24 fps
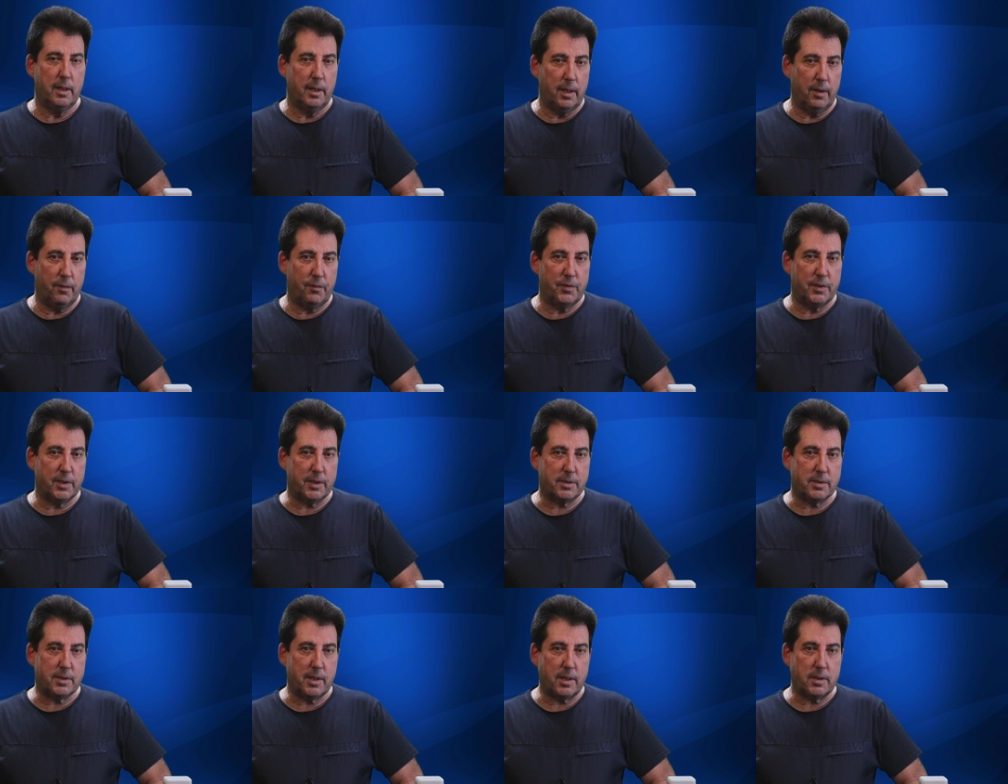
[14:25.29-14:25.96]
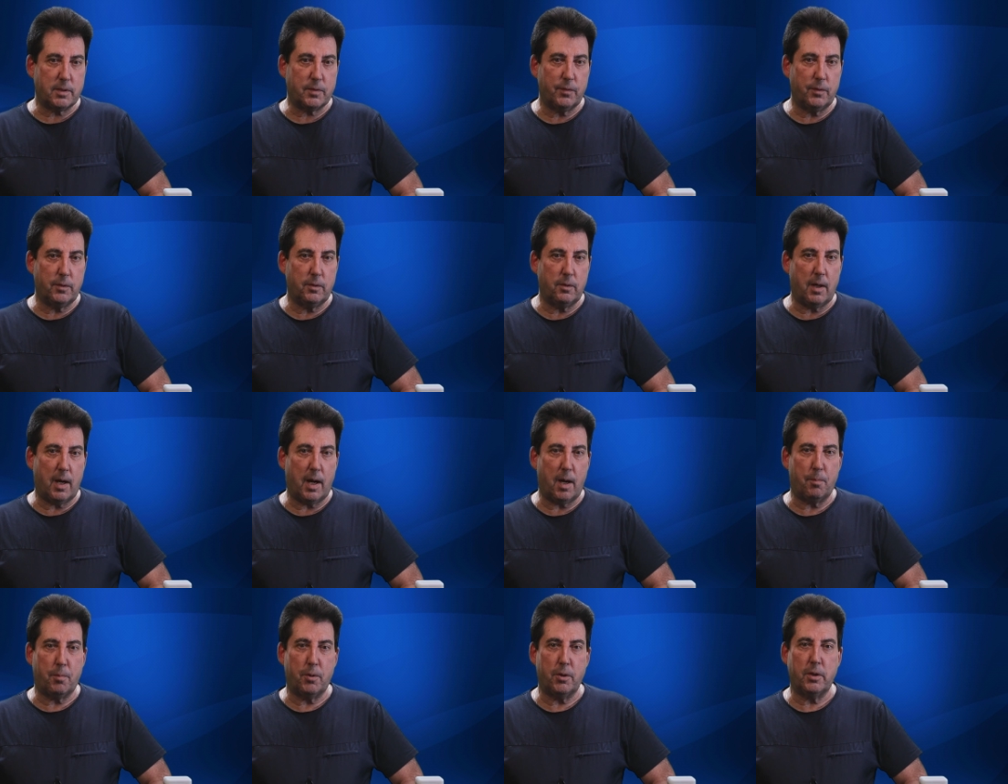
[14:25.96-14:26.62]
If successful,
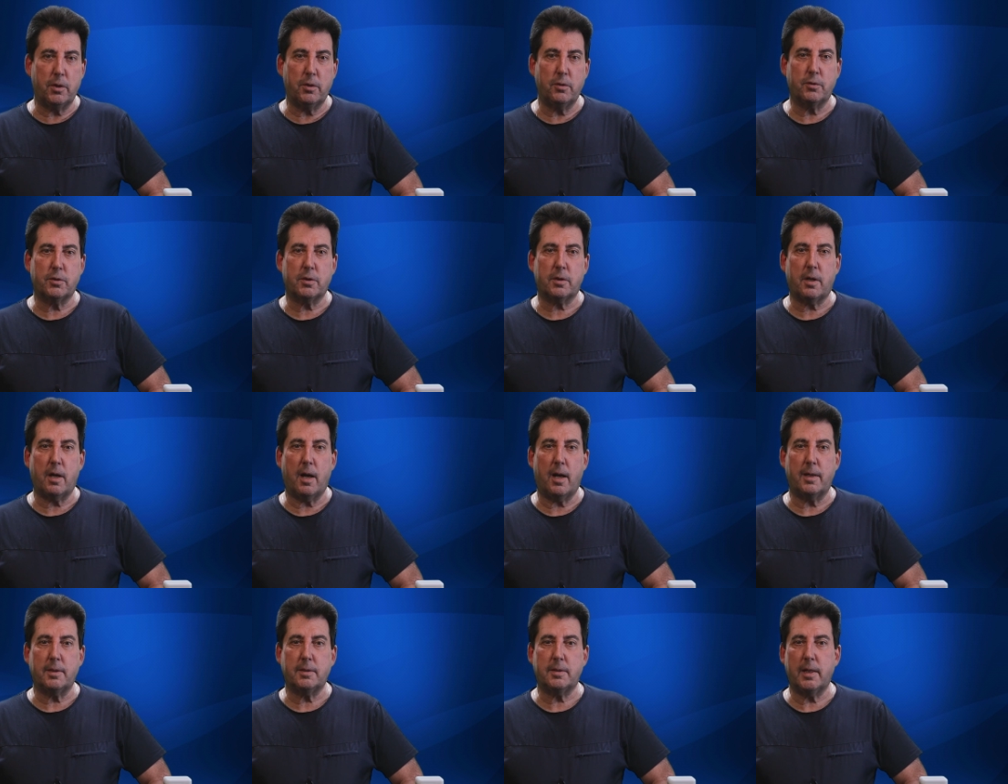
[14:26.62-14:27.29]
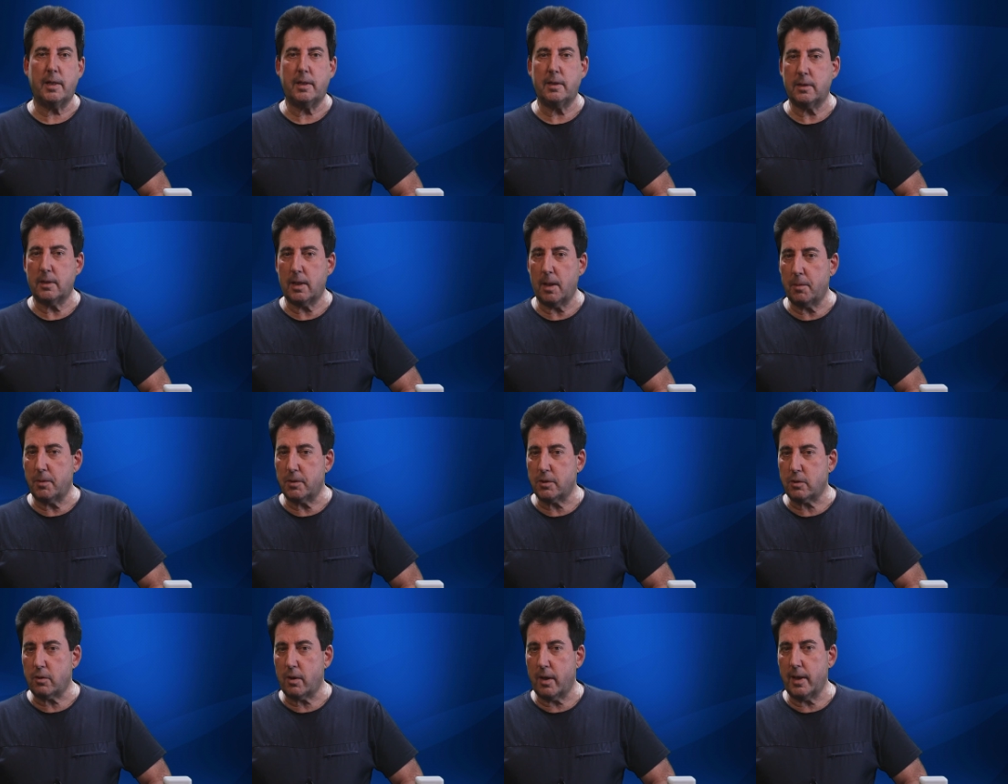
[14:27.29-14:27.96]
I'll produce content
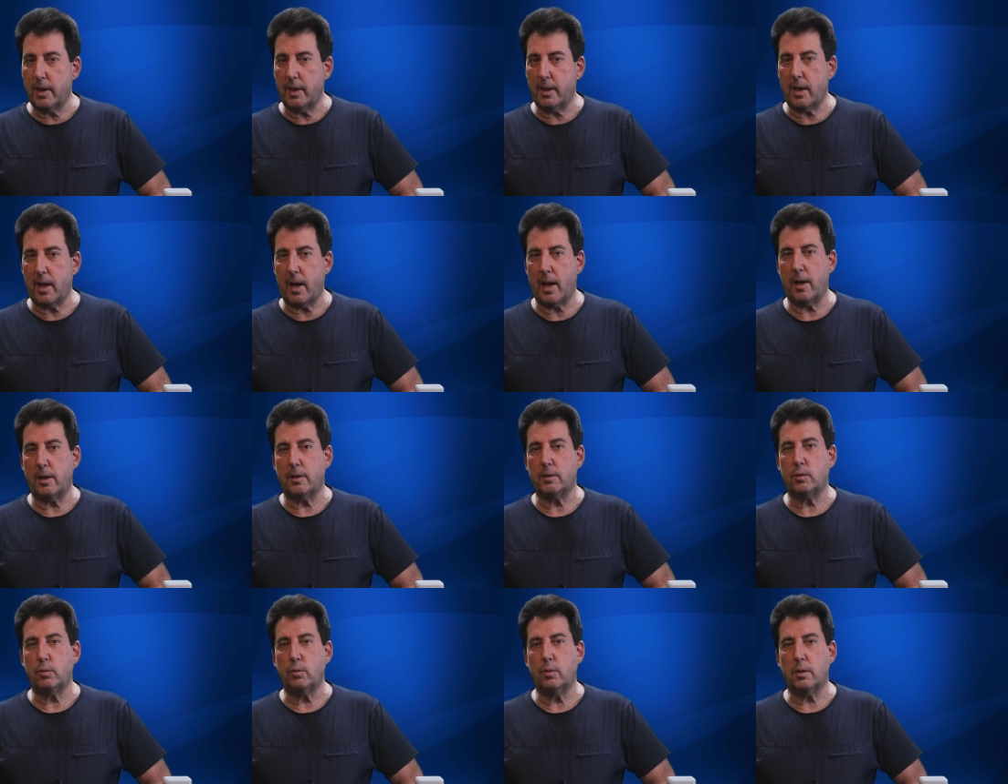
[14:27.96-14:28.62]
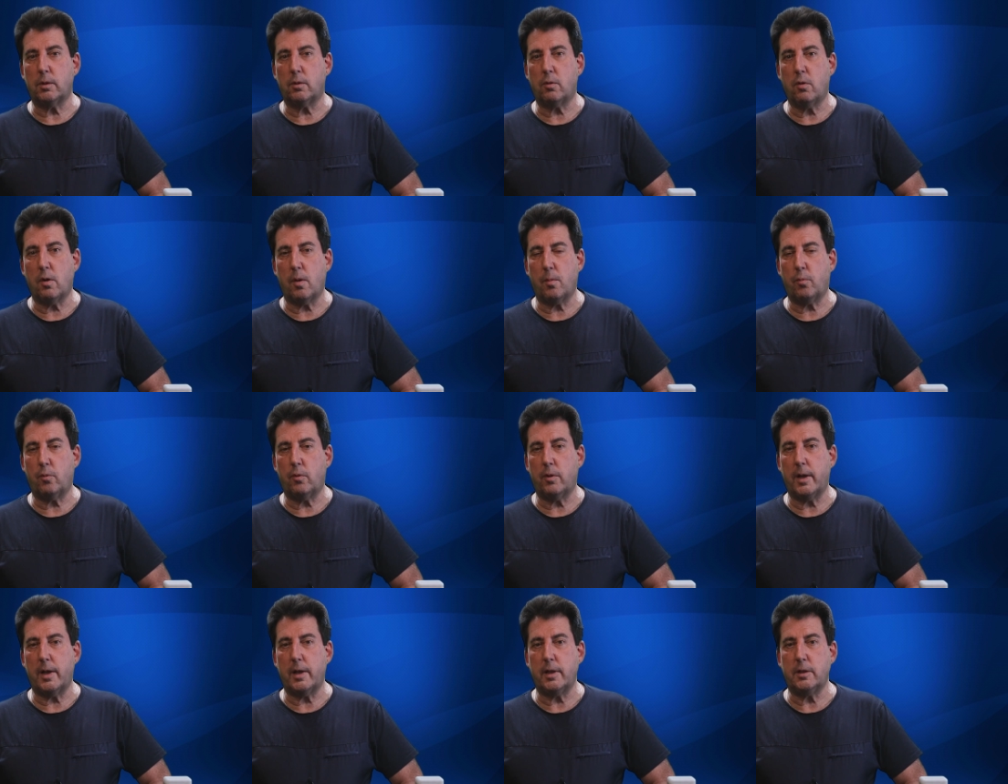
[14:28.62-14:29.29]
demonstrating how to
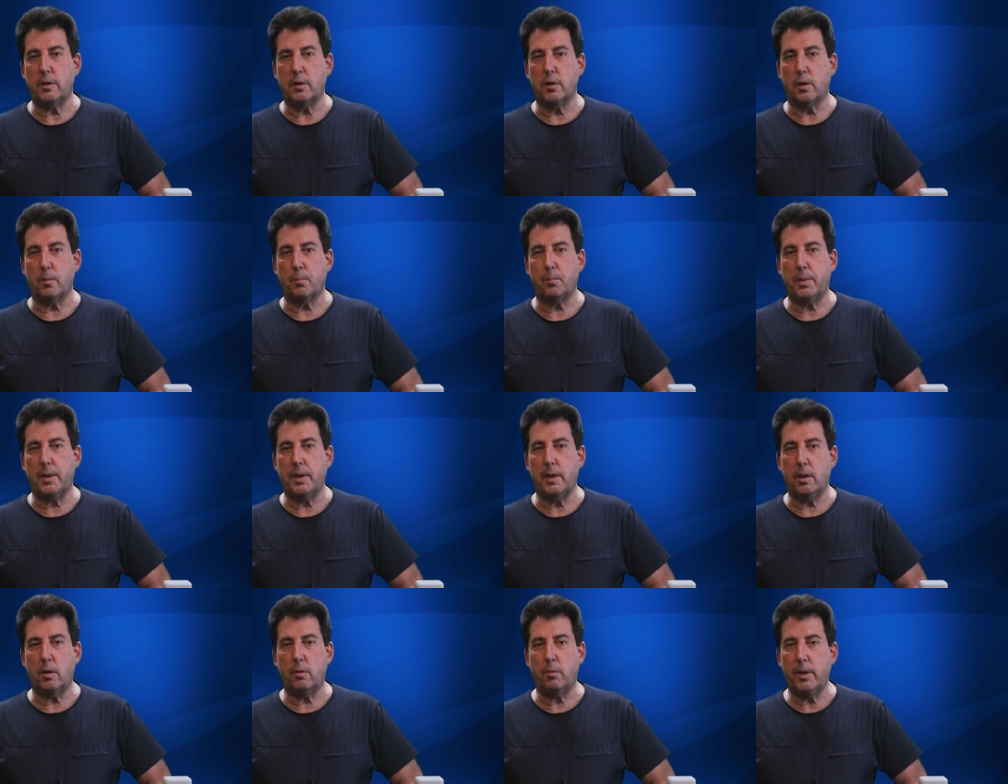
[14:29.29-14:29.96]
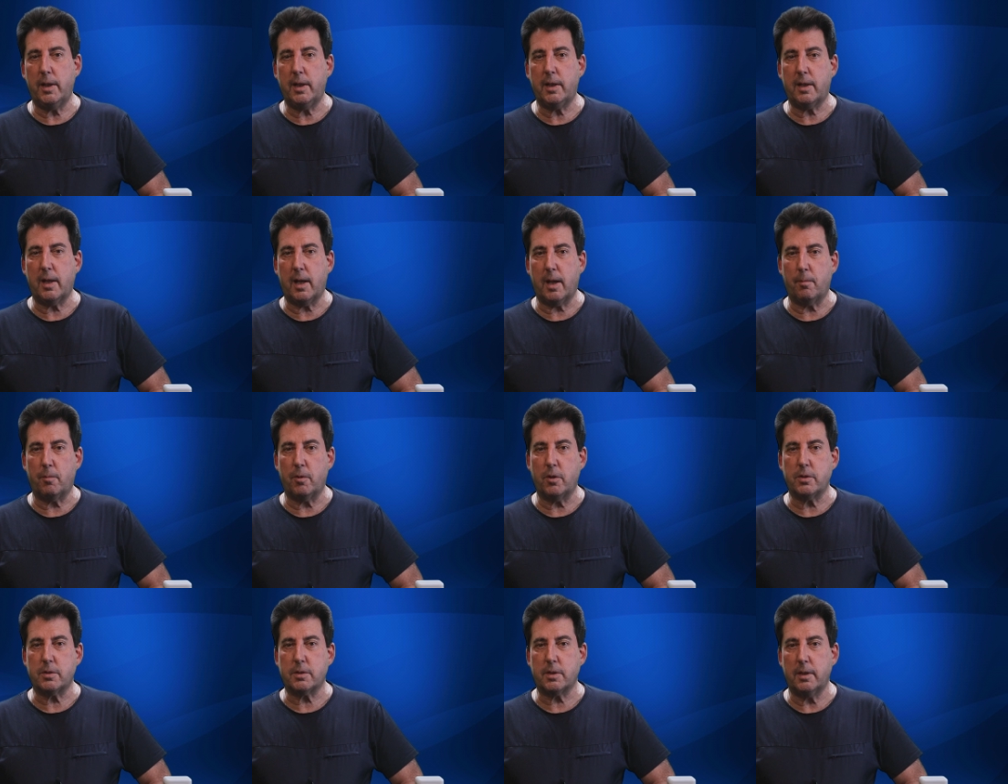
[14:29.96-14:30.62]
incorporate your PoE
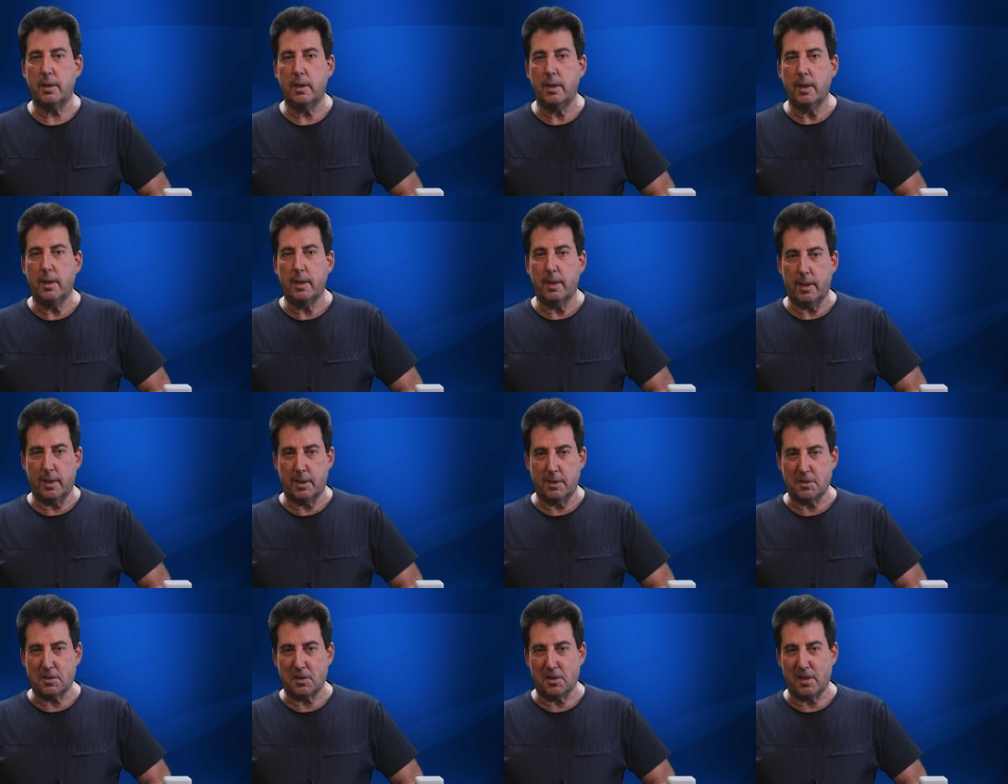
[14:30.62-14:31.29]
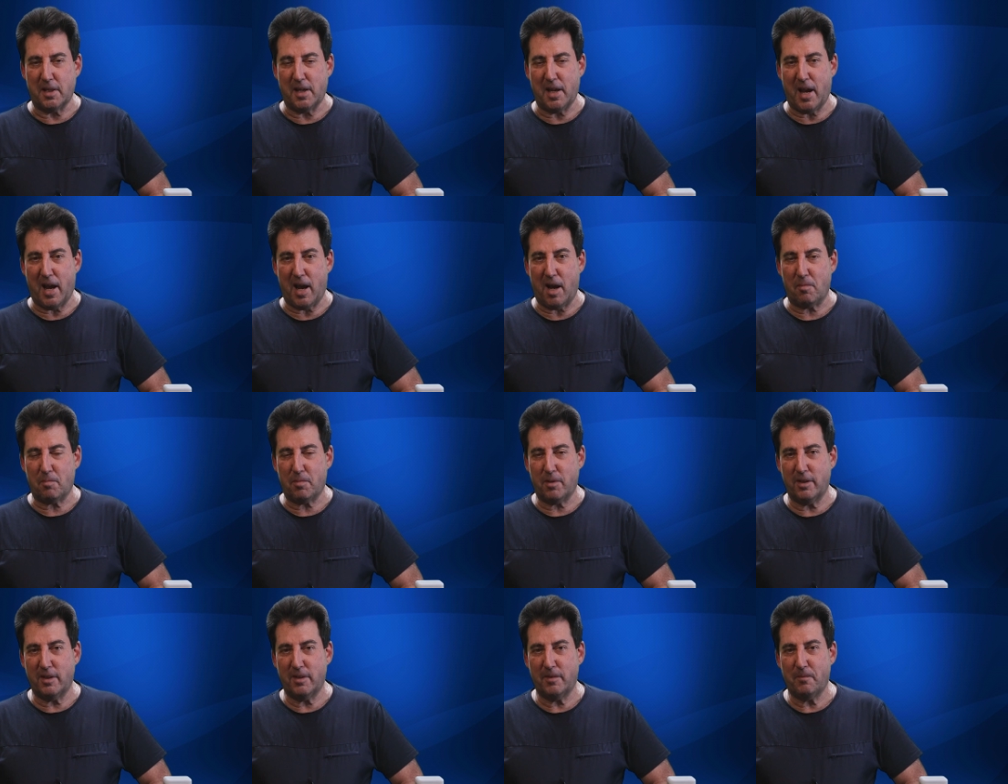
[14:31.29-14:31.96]
cameras into the app.